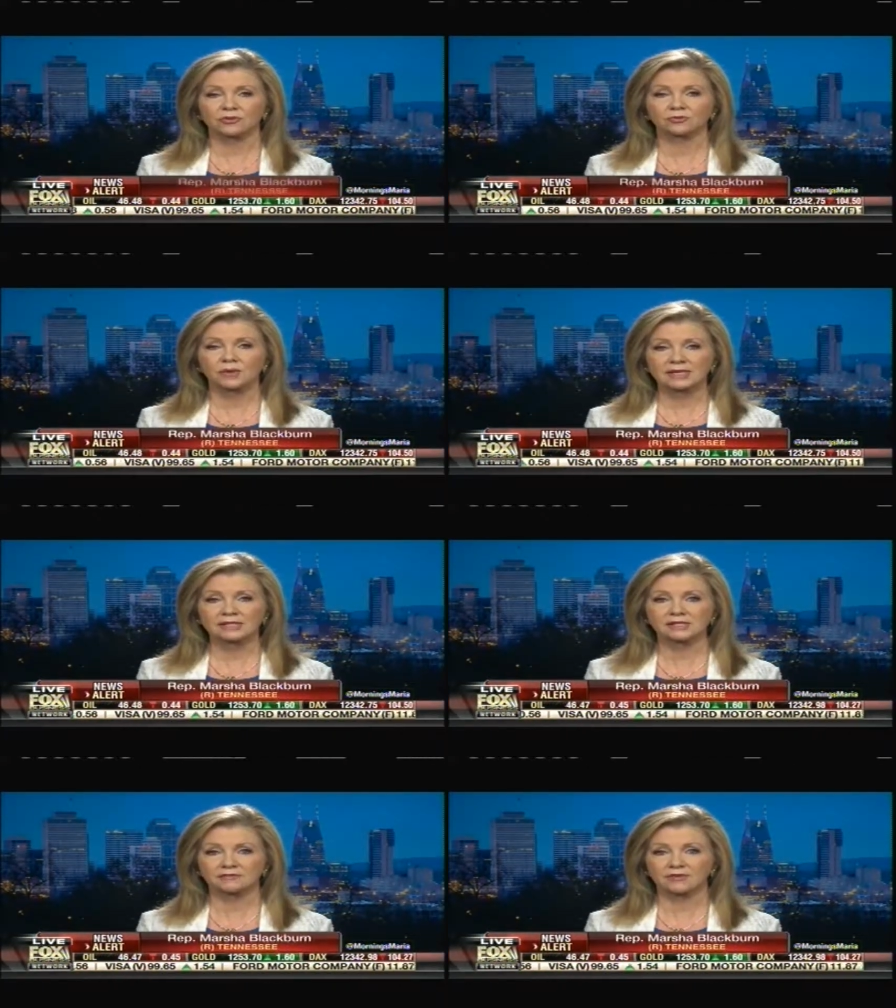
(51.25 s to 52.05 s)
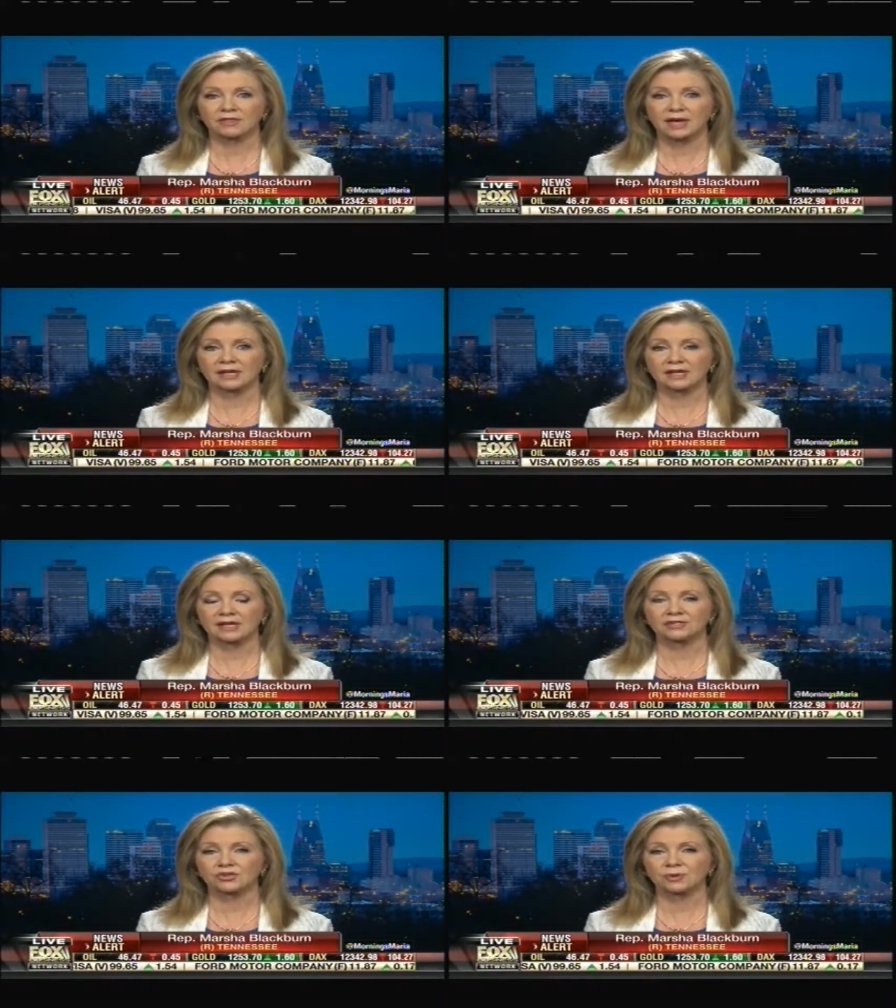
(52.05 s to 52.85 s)
The mm-hmm. reason for that
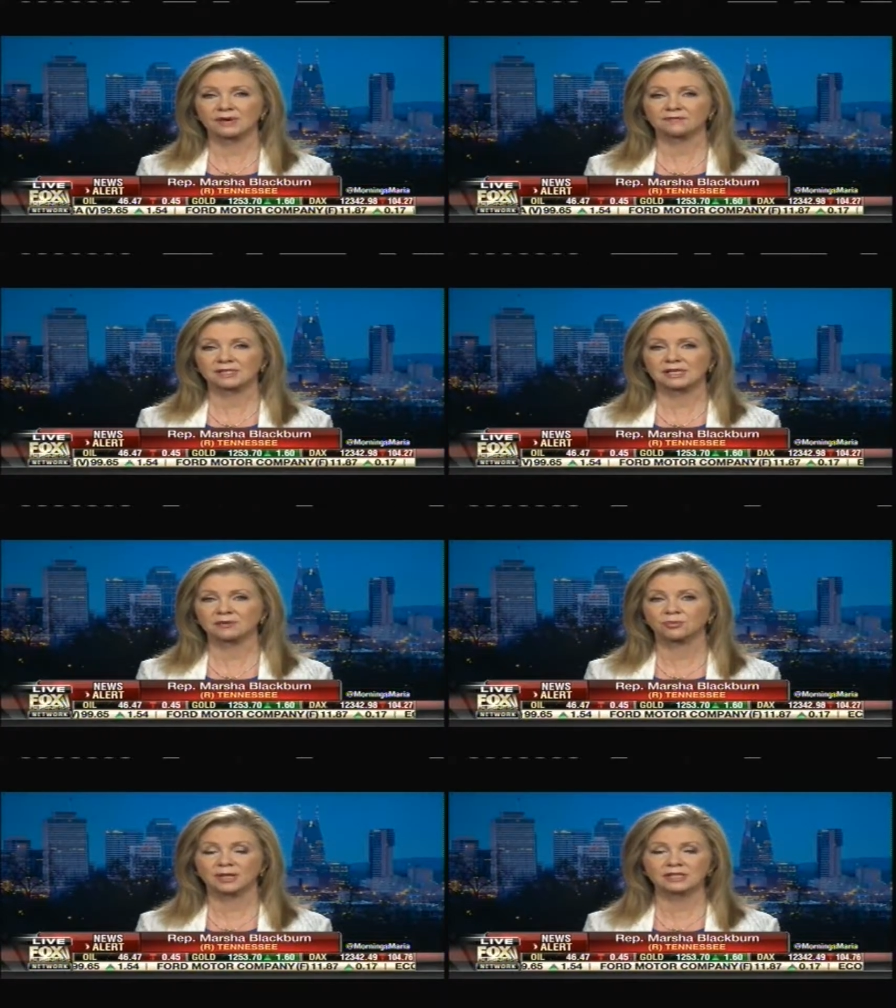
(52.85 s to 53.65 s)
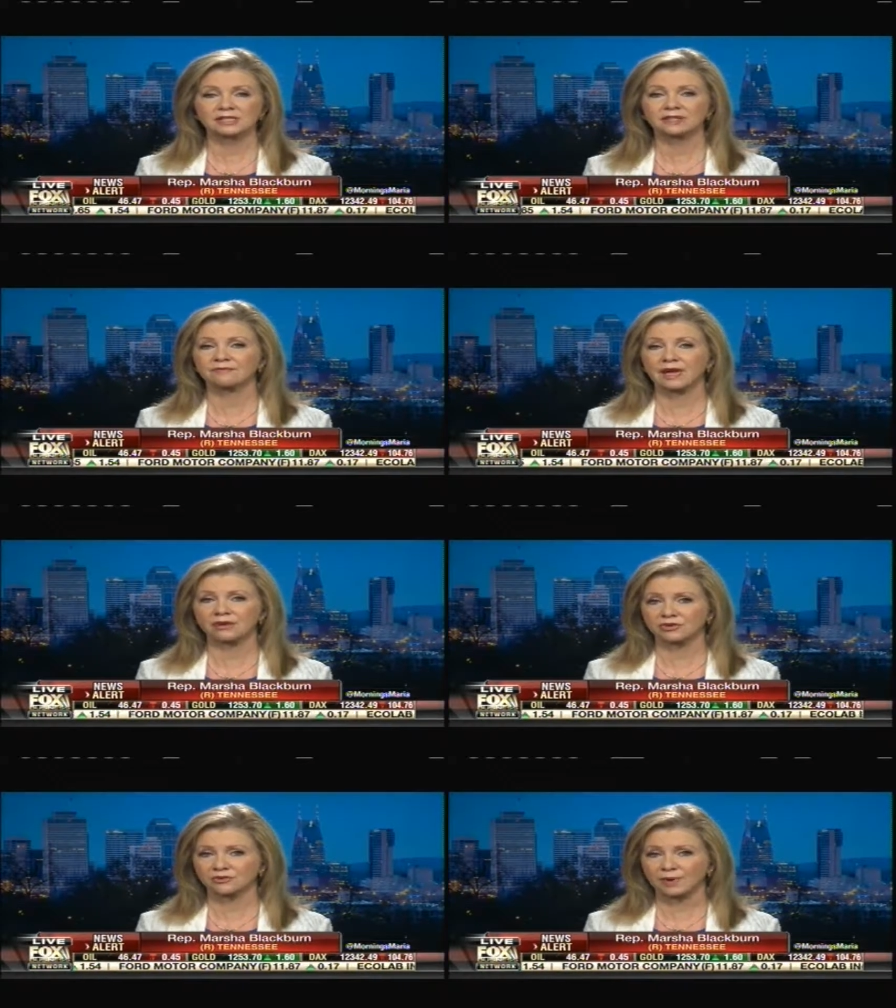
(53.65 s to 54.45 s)
is you have to say what is the
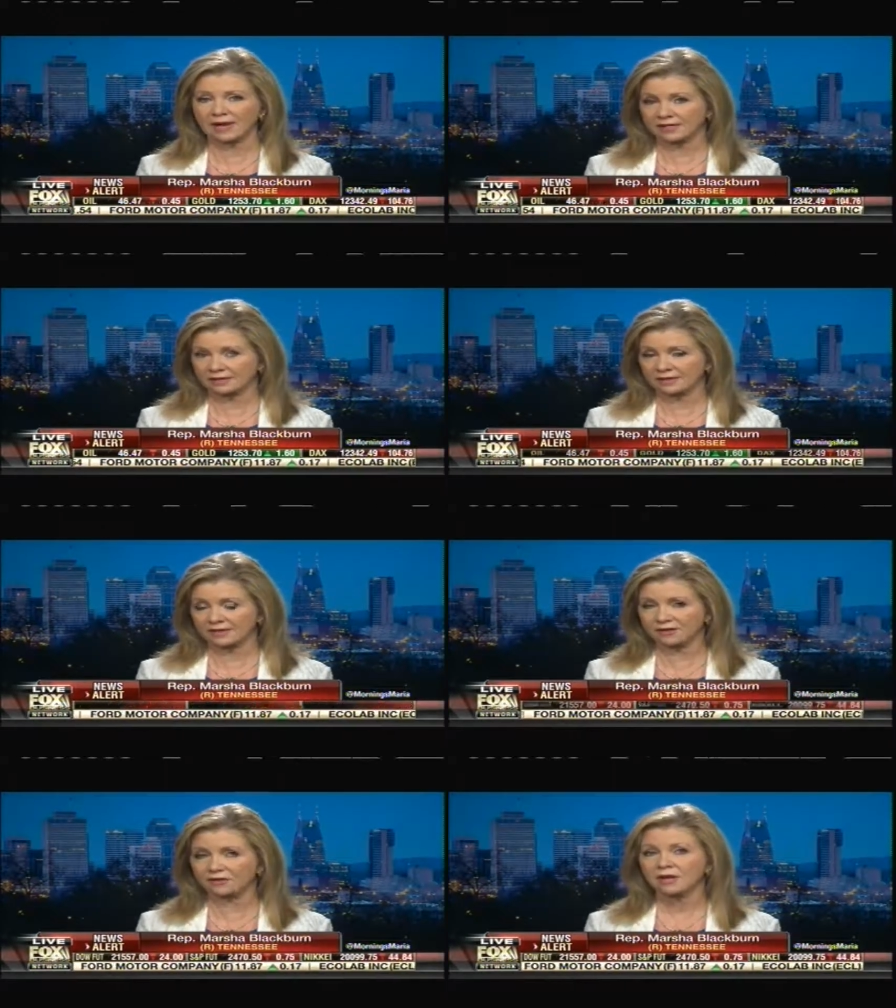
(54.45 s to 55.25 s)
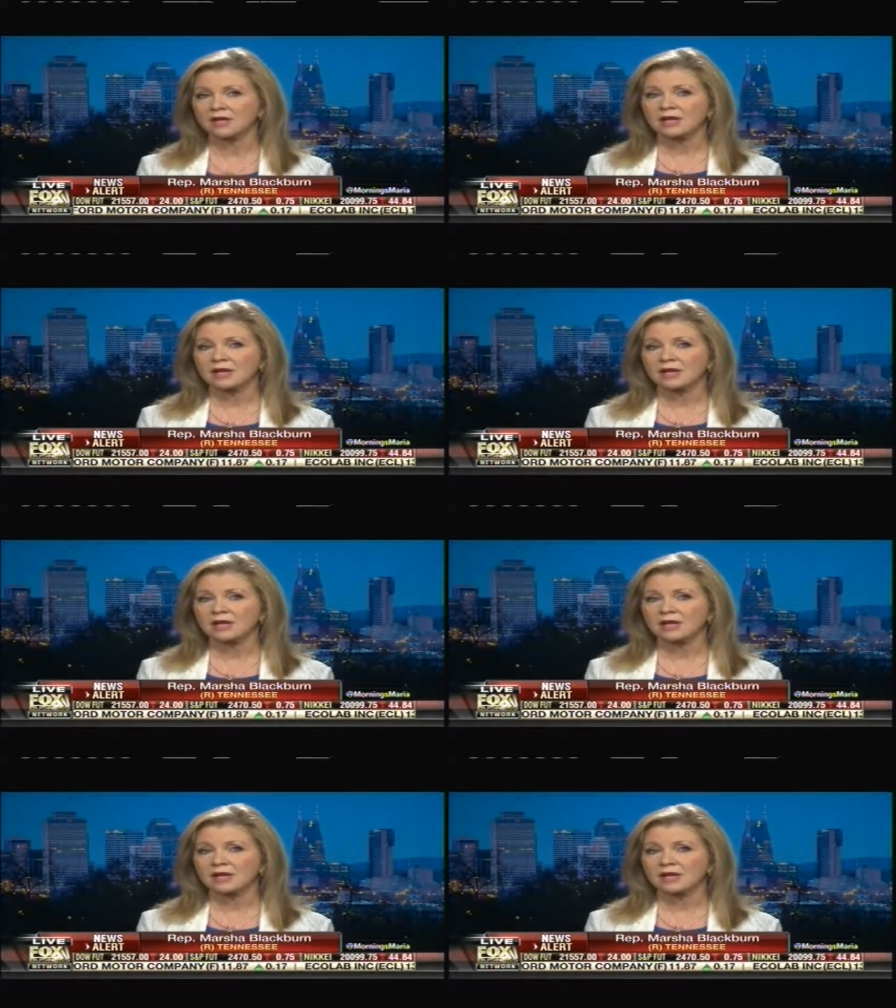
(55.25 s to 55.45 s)
value added there,